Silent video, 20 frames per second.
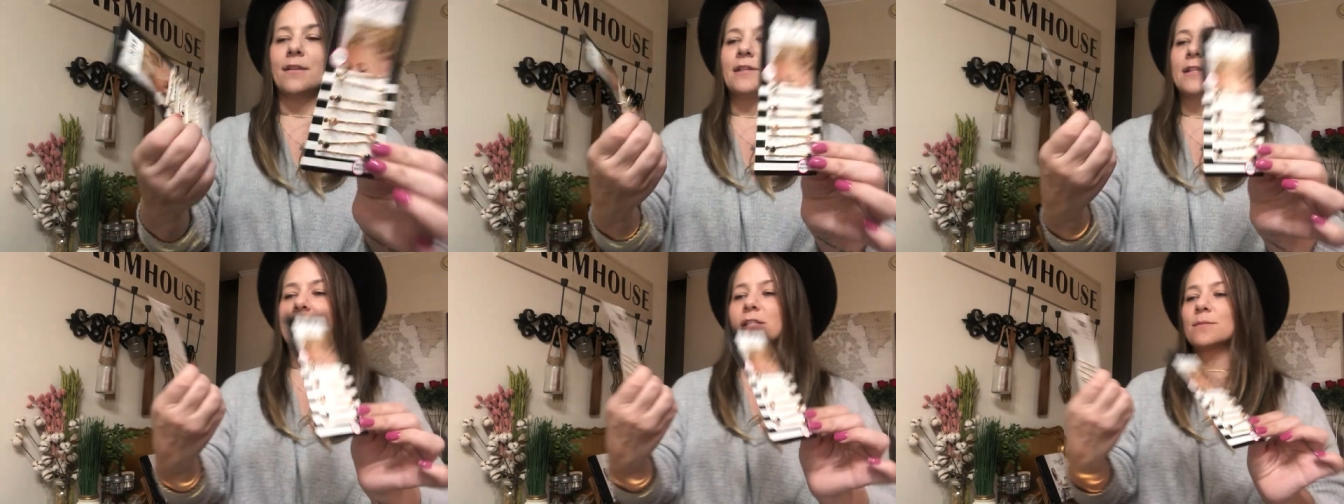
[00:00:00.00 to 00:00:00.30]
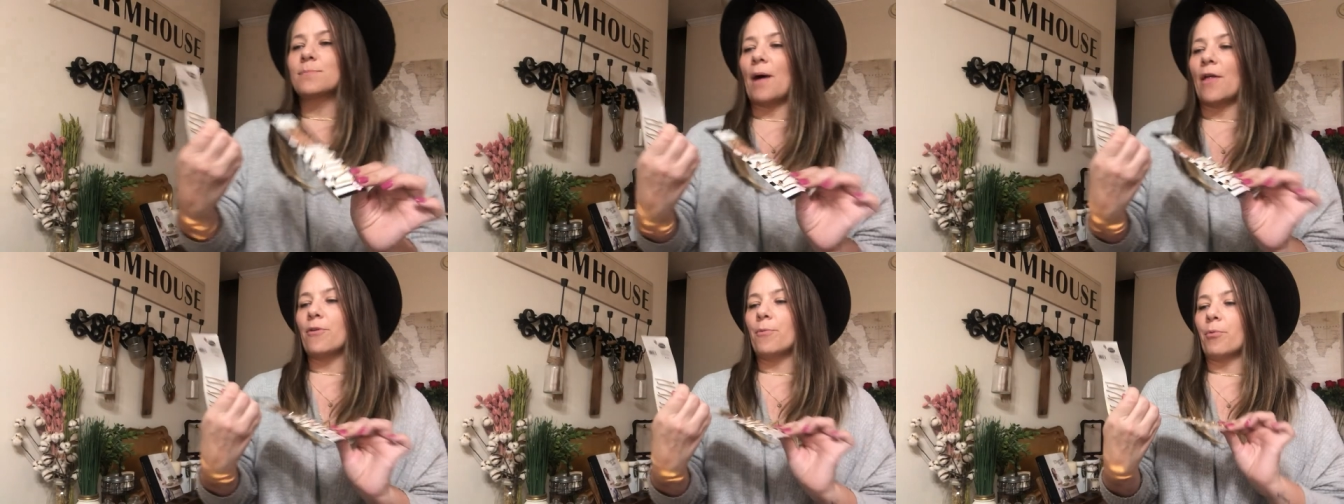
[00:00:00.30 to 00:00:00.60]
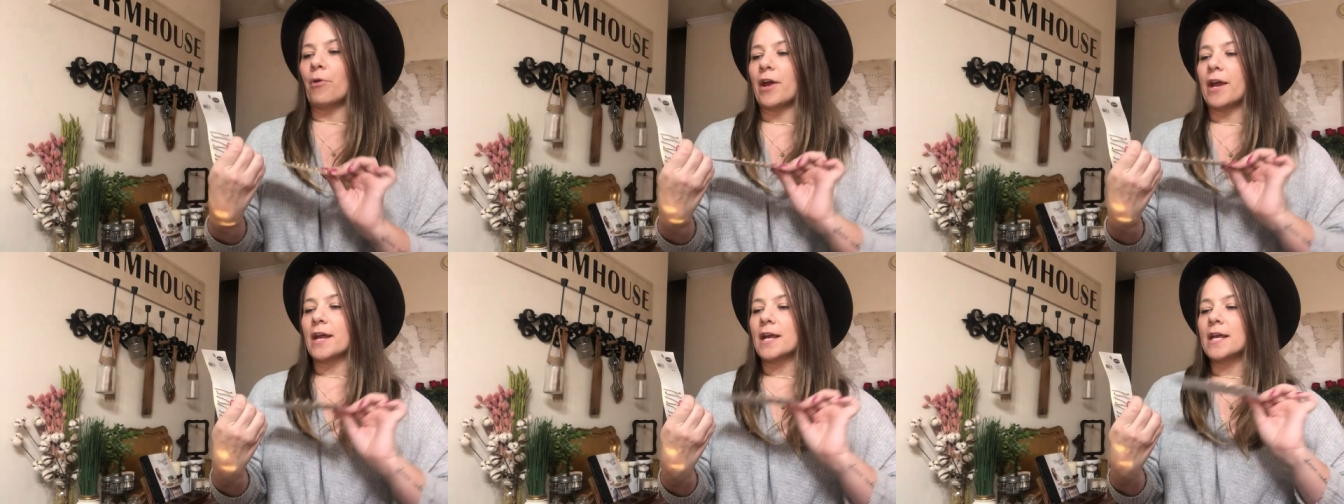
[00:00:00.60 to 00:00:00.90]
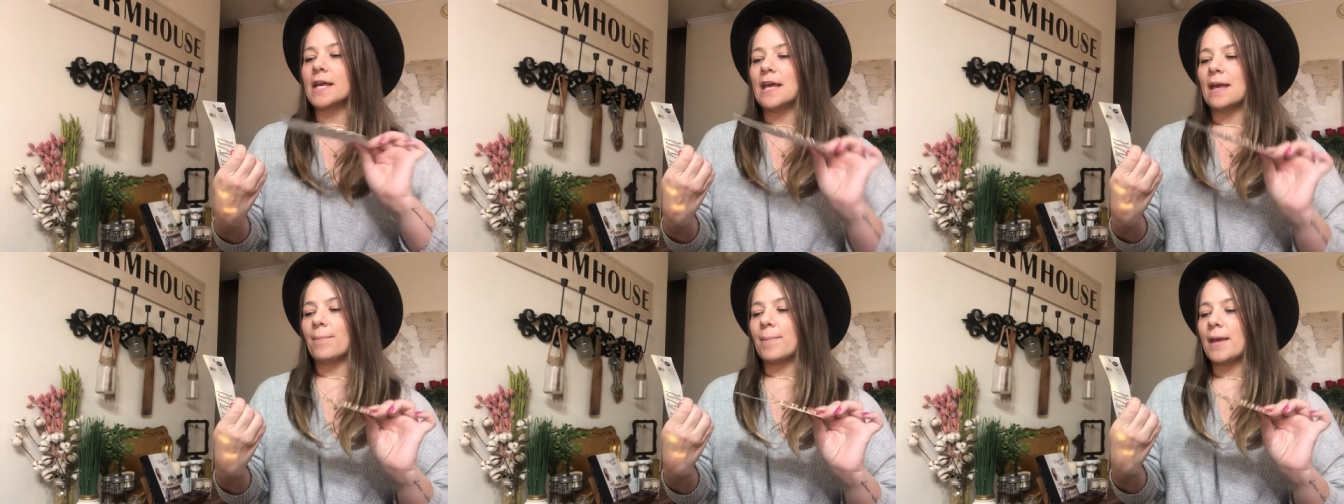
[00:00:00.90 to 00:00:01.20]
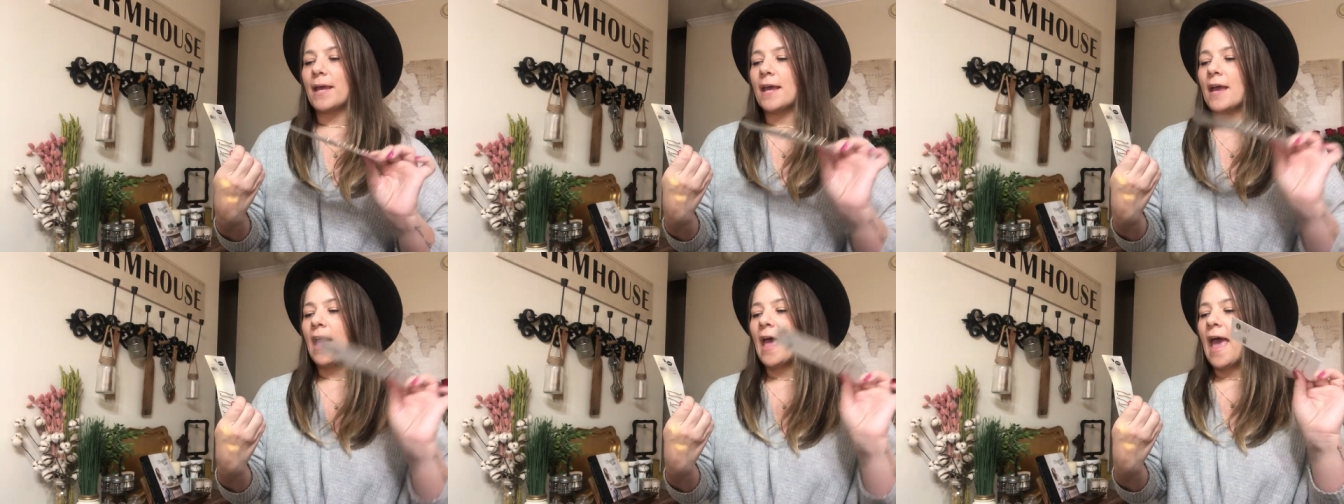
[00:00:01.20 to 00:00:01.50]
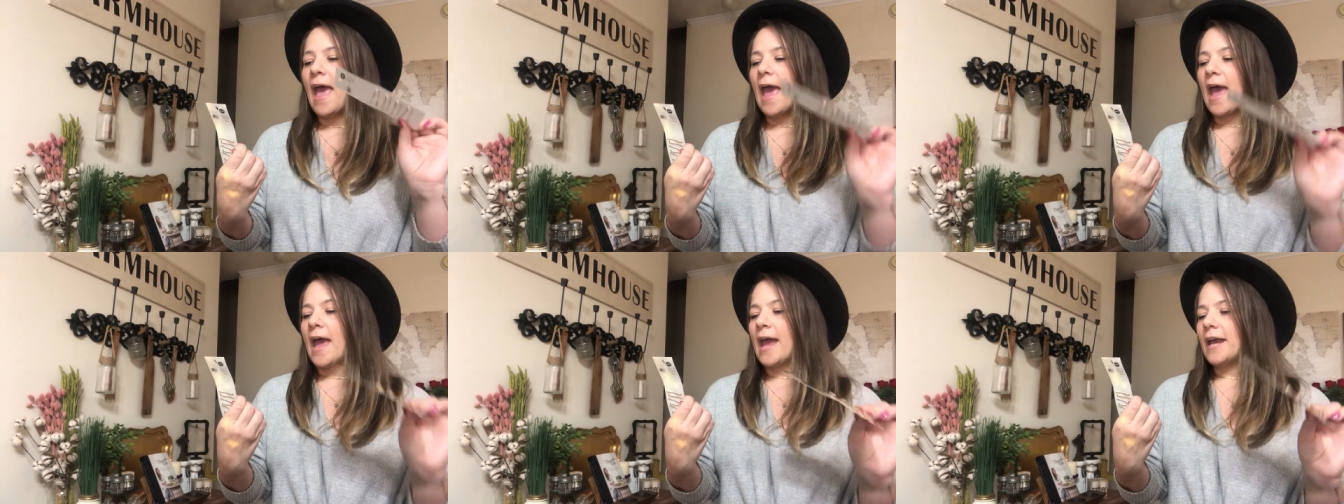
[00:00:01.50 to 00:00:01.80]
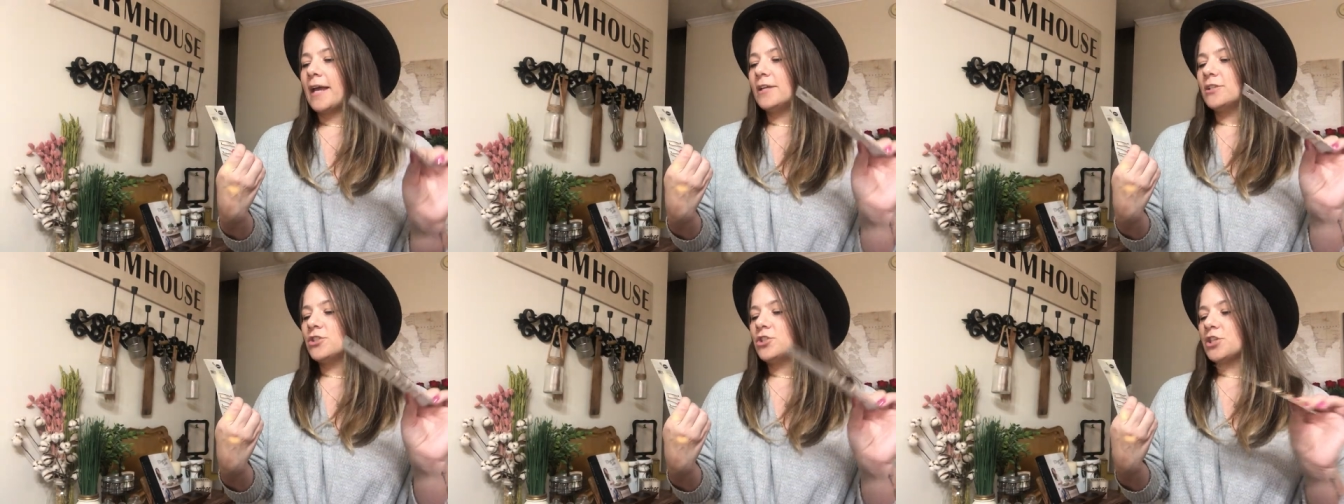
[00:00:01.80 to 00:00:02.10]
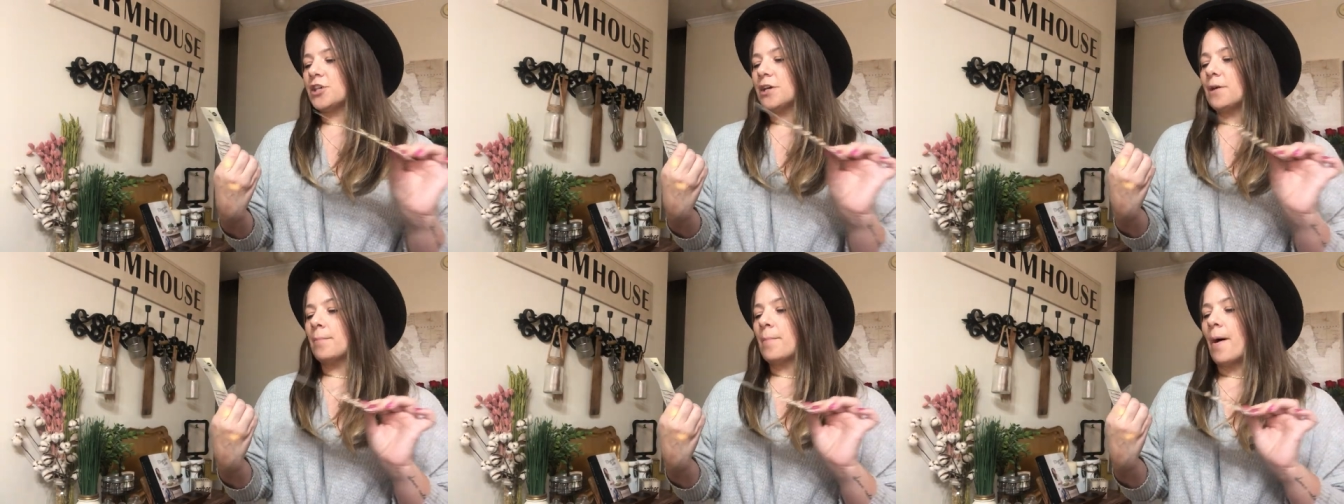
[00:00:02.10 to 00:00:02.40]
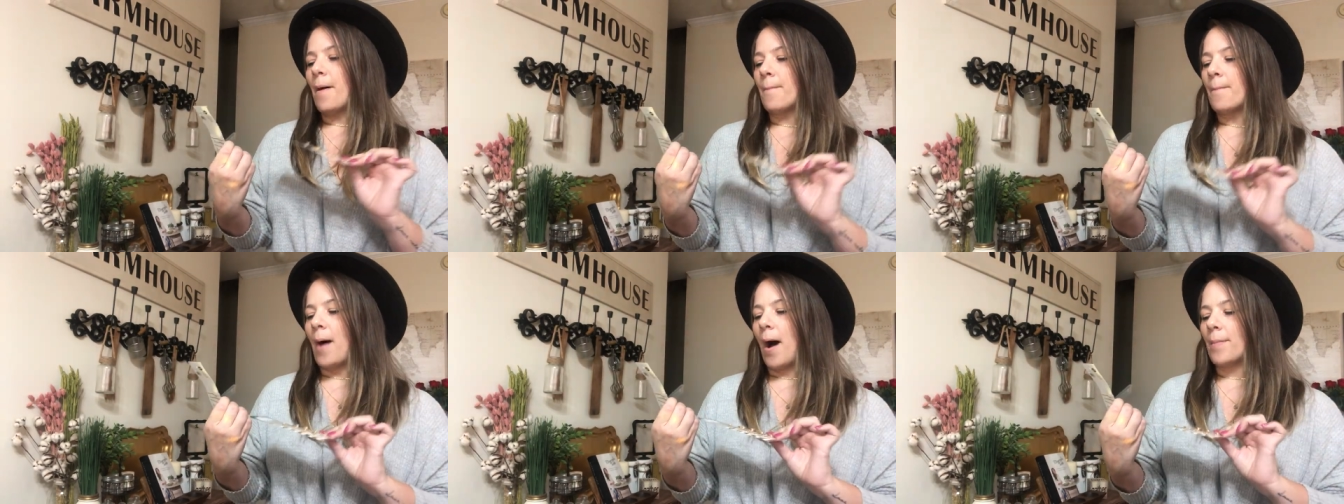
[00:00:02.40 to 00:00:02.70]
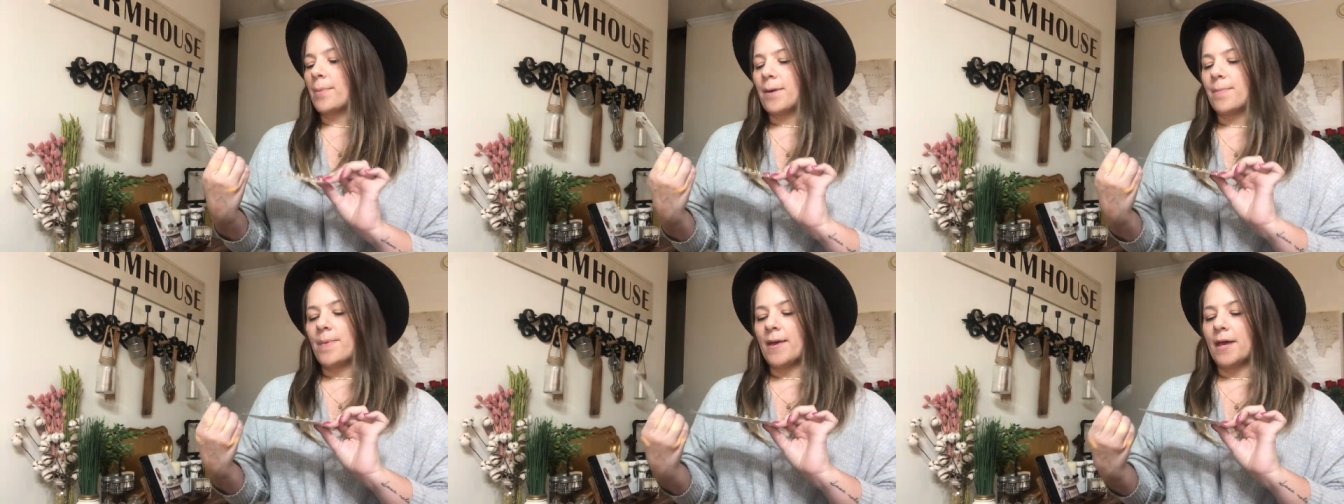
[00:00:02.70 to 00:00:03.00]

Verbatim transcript: And this is by the brand Gimme 8 Gem Bobby